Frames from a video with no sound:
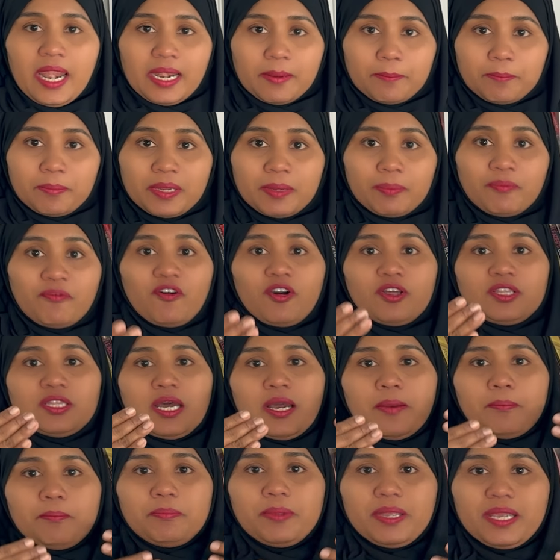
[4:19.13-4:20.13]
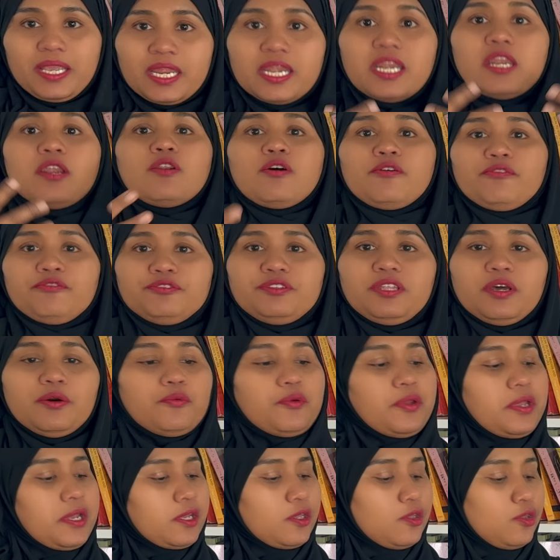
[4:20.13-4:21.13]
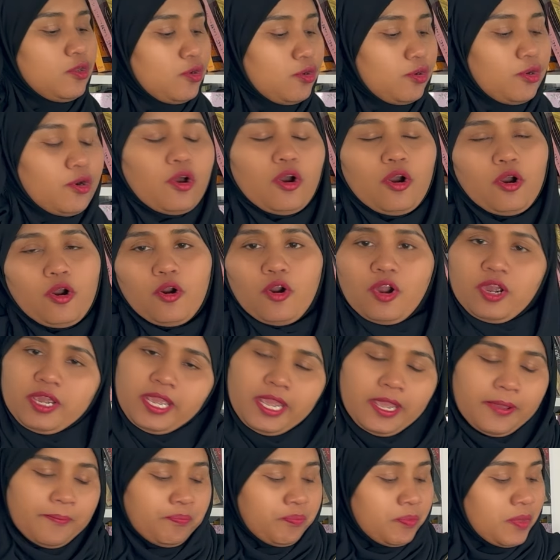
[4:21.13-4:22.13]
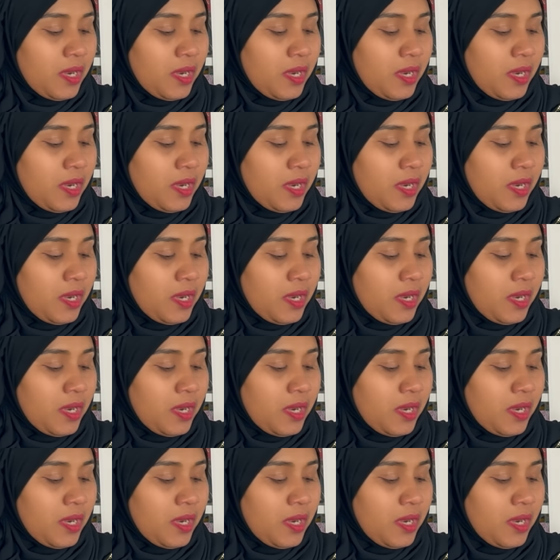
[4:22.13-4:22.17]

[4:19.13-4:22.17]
before the beginning of the week, you know, okay,